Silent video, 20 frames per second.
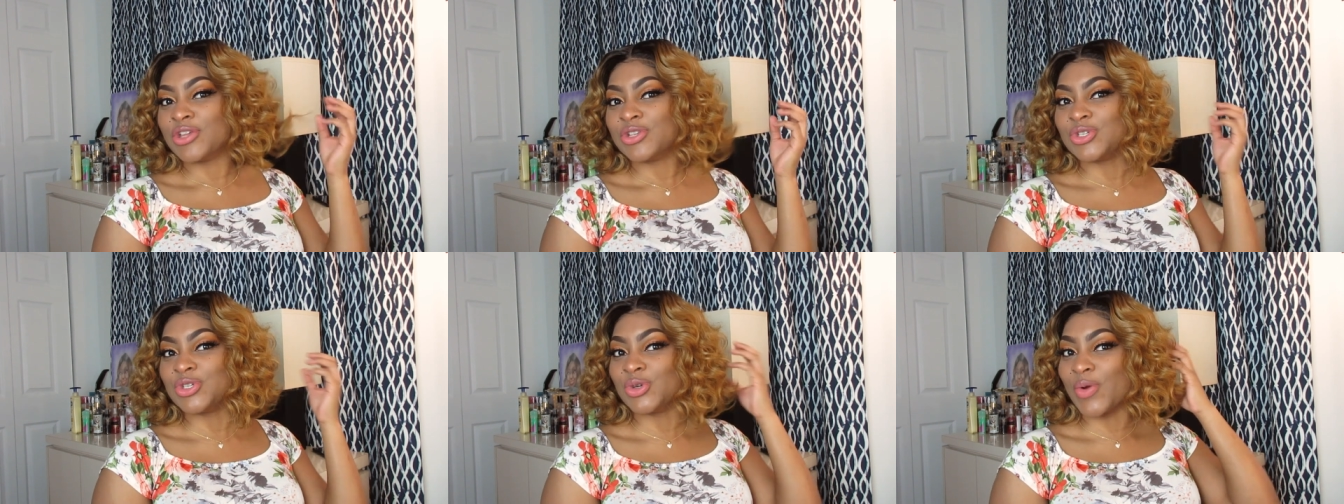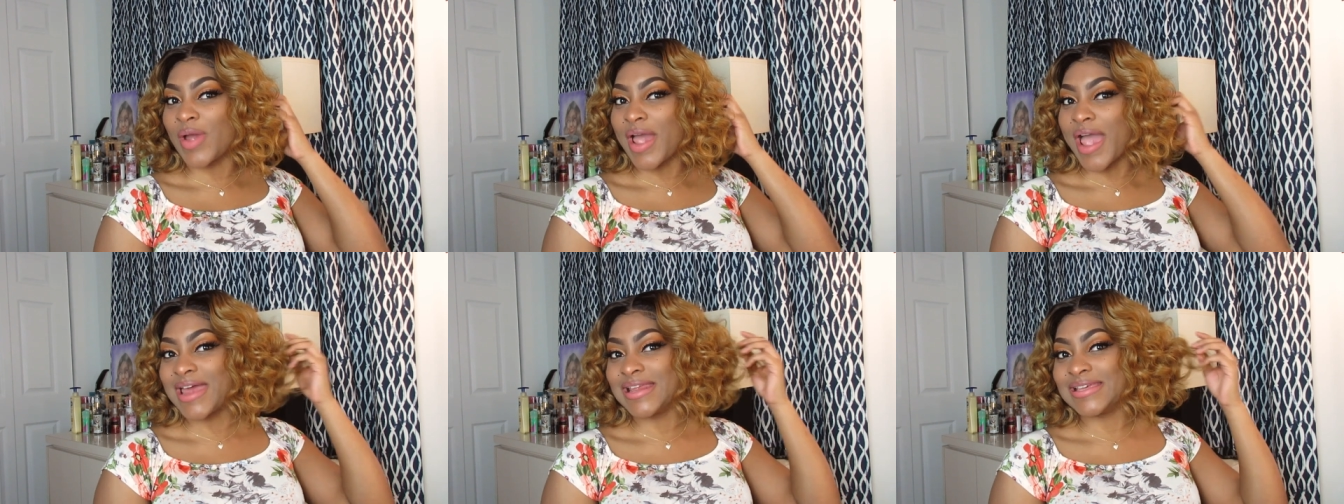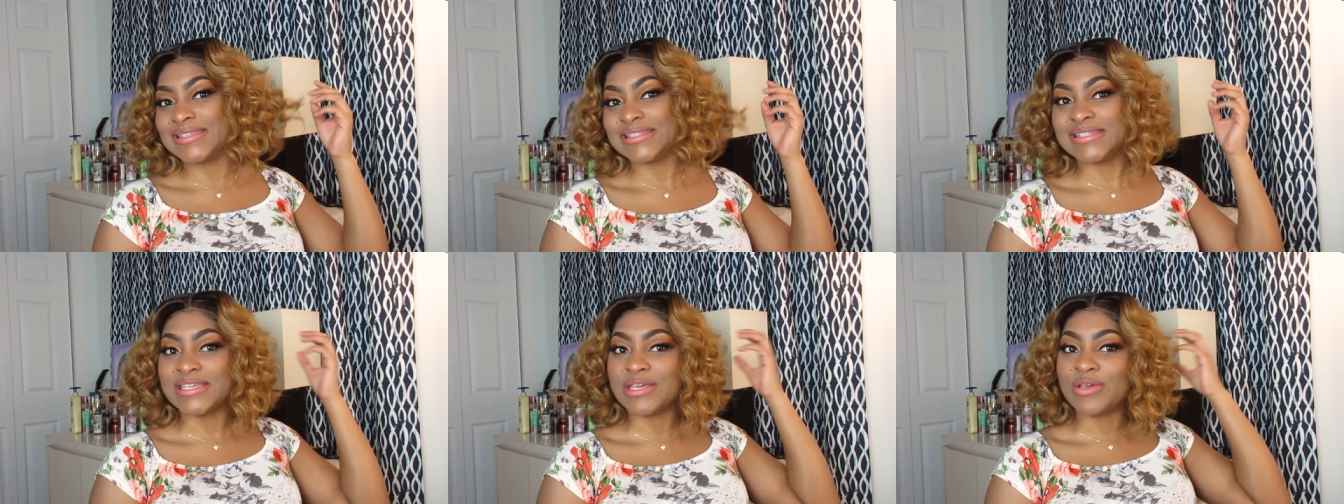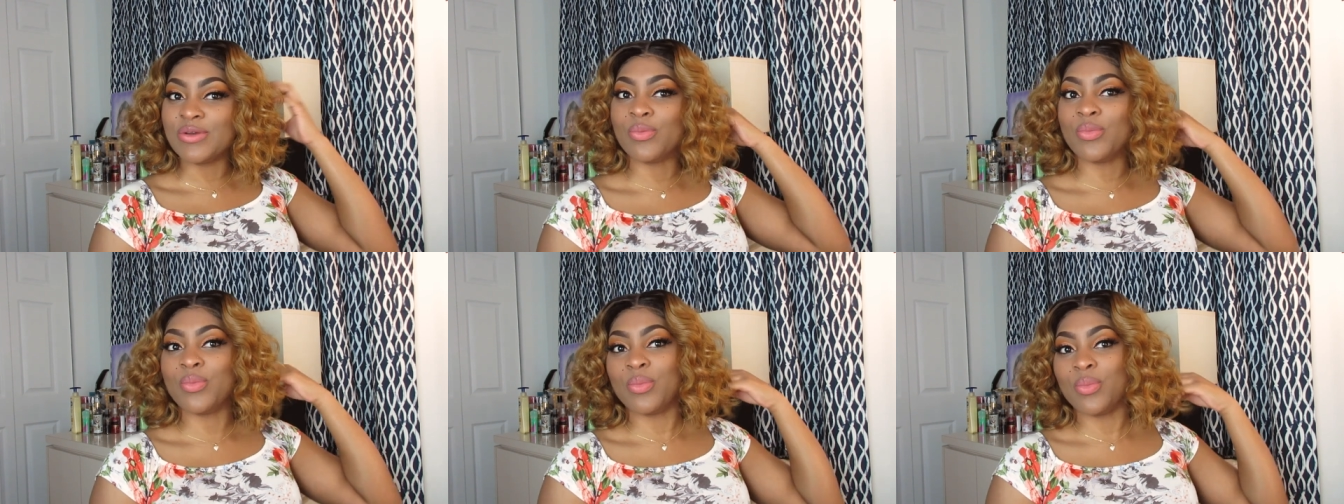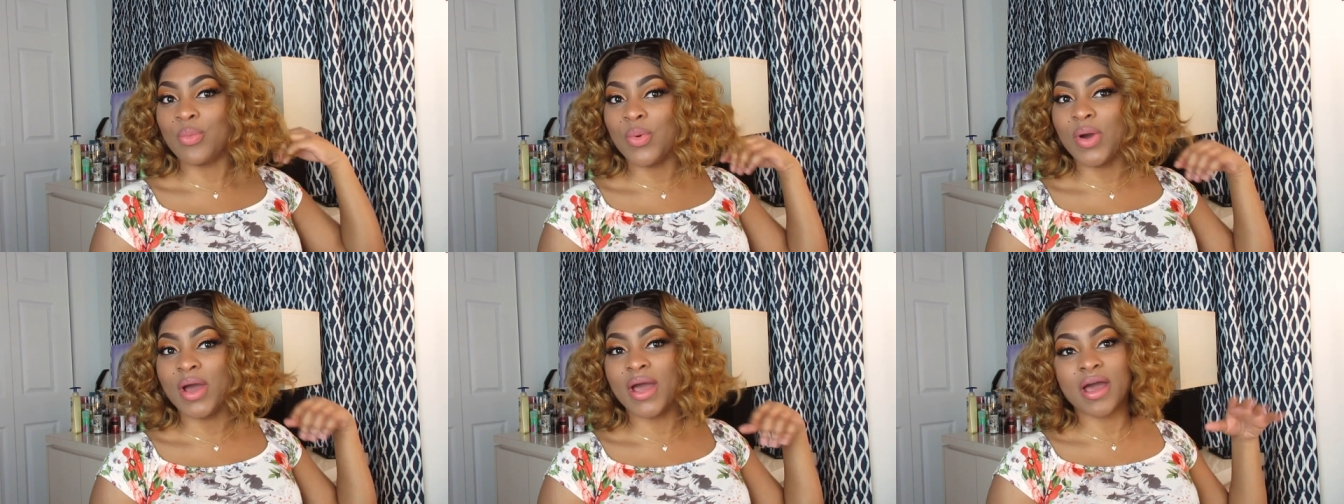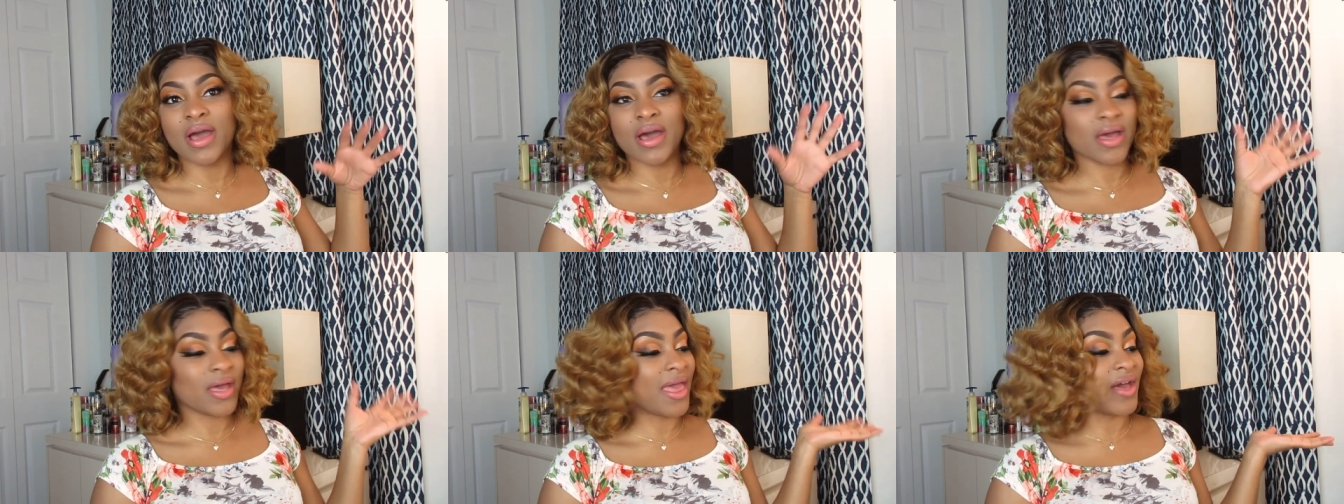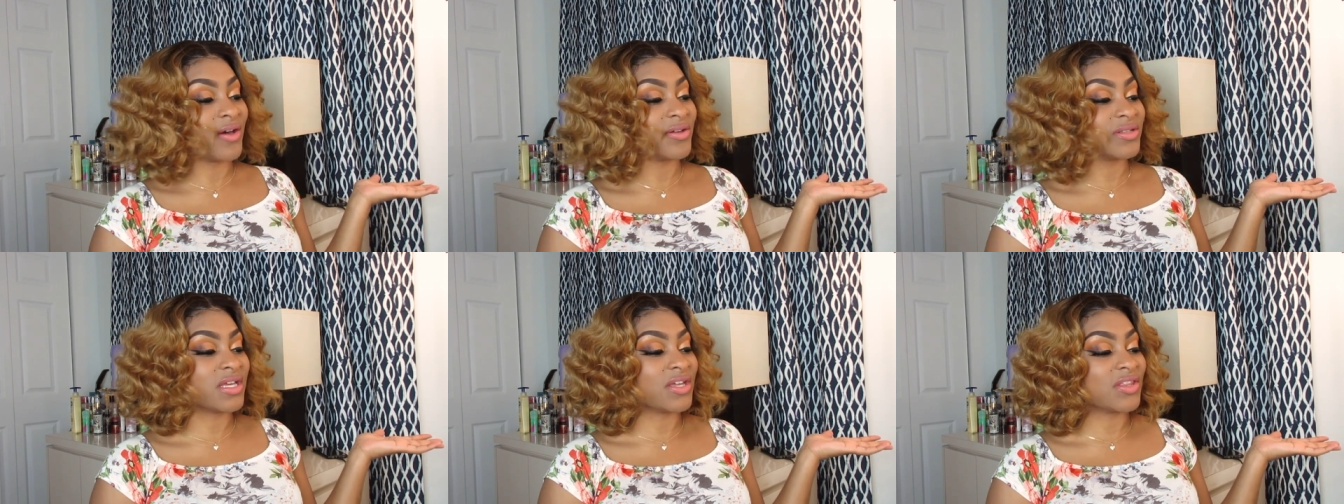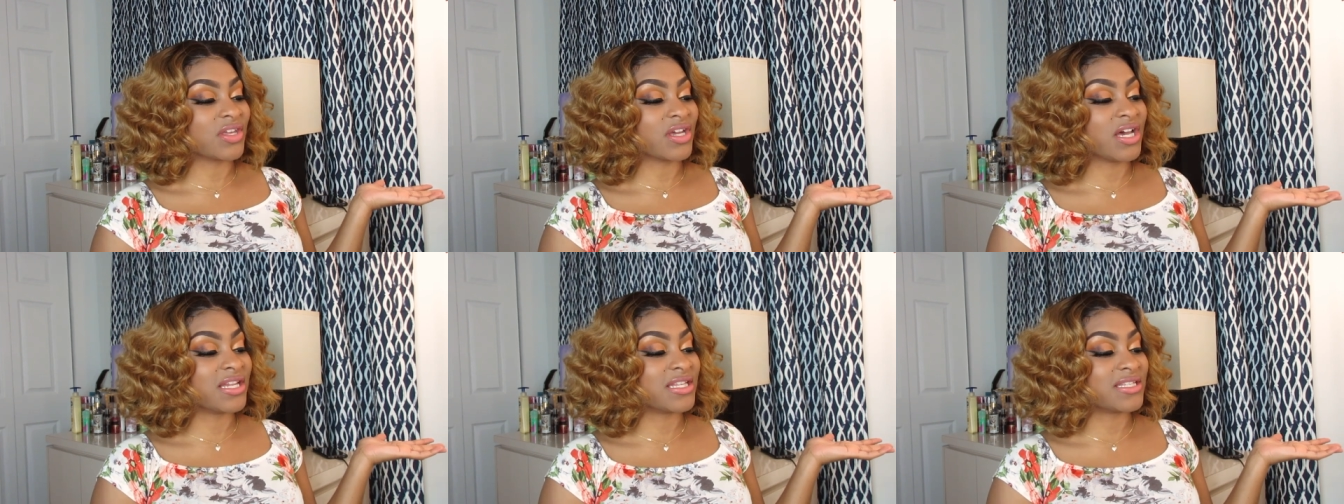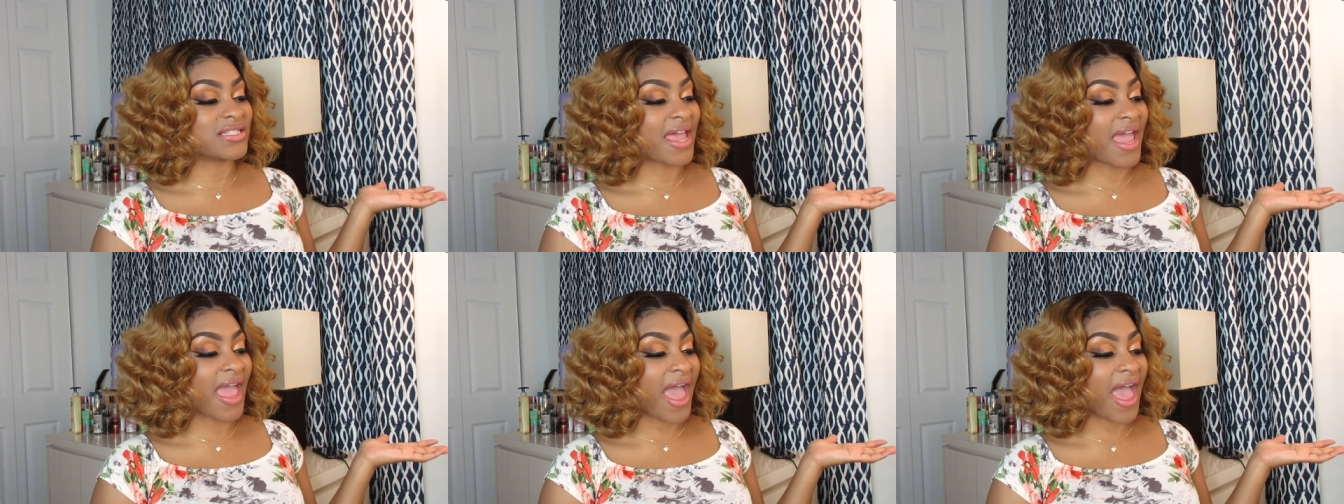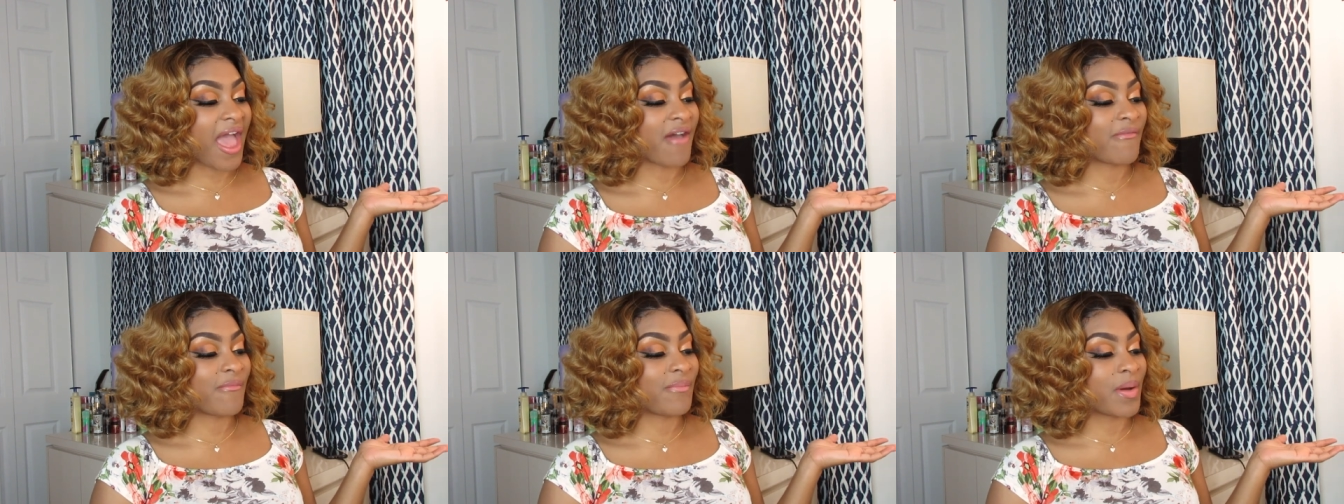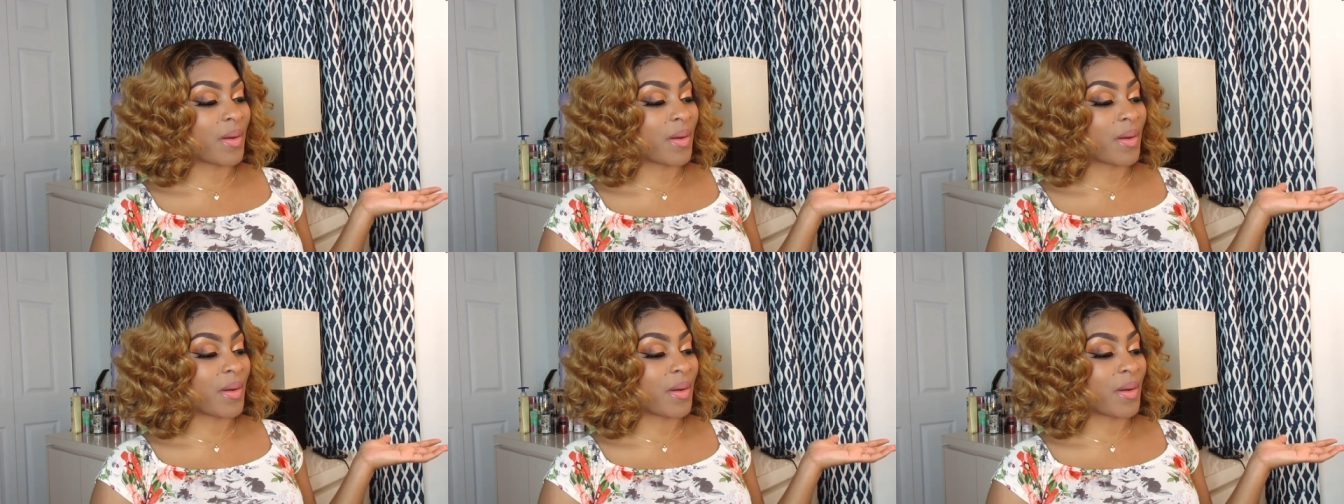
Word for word: try see what else other colors they have.